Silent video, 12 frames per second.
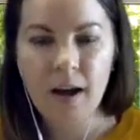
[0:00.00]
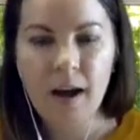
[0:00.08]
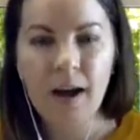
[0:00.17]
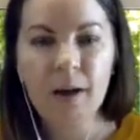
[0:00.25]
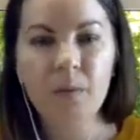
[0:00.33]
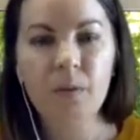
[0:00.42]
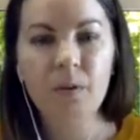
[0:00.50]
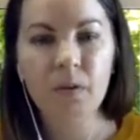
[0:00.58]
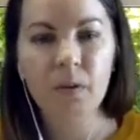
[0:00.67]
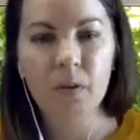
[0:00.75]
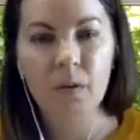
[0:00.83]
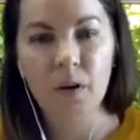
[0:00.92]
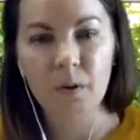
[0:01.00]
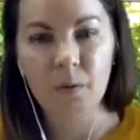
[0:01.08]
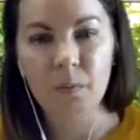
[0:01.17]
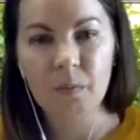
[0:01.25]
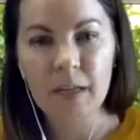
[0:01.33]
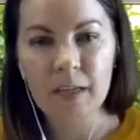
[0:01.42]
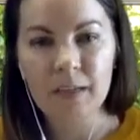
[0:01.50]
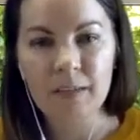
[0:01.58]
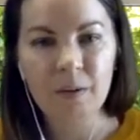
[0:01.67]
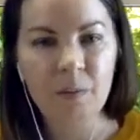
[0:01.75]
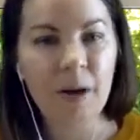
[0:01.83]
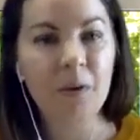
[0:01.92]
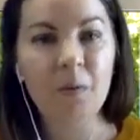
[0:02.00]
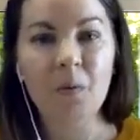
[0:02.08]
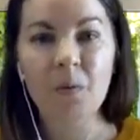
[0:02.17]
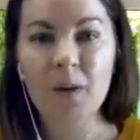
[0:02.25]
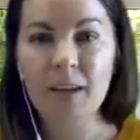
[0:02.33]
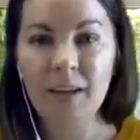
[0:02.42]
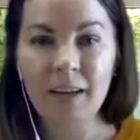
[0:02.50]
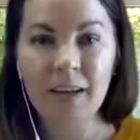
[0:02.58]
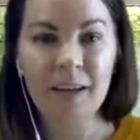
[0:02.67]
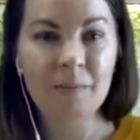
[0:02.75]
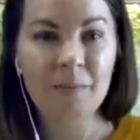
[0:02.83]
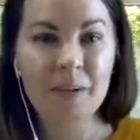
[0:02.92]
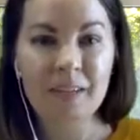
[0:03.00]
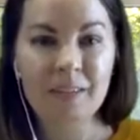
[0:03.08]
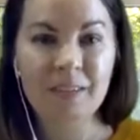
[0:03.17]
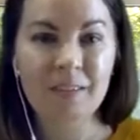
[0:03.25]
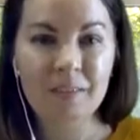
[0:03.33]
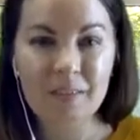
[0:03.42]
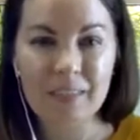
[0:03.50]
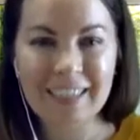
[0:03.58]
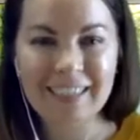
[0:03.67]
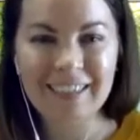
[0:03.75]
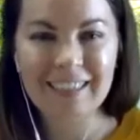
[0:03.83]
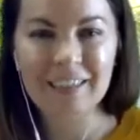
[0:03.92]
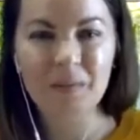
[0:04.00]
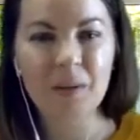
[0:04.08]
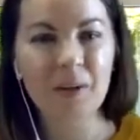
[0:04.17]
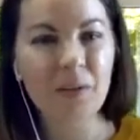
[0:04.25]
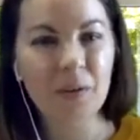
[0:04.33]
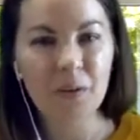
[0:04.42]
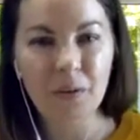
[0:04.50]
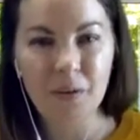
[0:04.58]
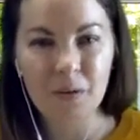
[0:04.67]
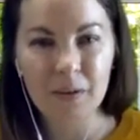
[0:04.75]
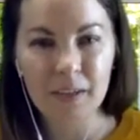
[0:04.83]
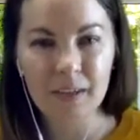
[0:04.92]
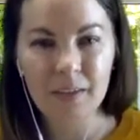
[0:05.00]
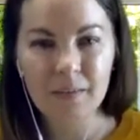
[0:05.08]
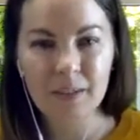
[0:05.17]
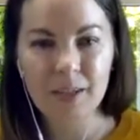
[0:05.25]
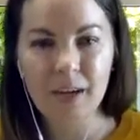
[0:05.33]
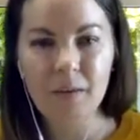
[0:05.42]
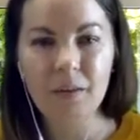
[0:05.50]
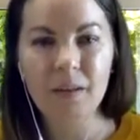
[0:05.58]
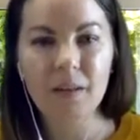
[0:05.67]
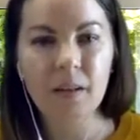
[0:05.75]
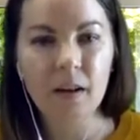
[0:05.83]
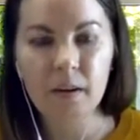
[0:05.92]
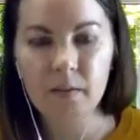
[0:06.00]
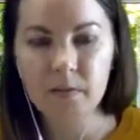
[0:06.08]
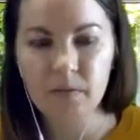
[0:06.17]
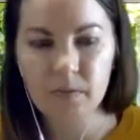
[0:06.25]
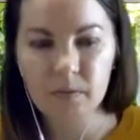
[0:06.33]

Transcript: I will go home no matter what anybody is doing or where they're going, which I love.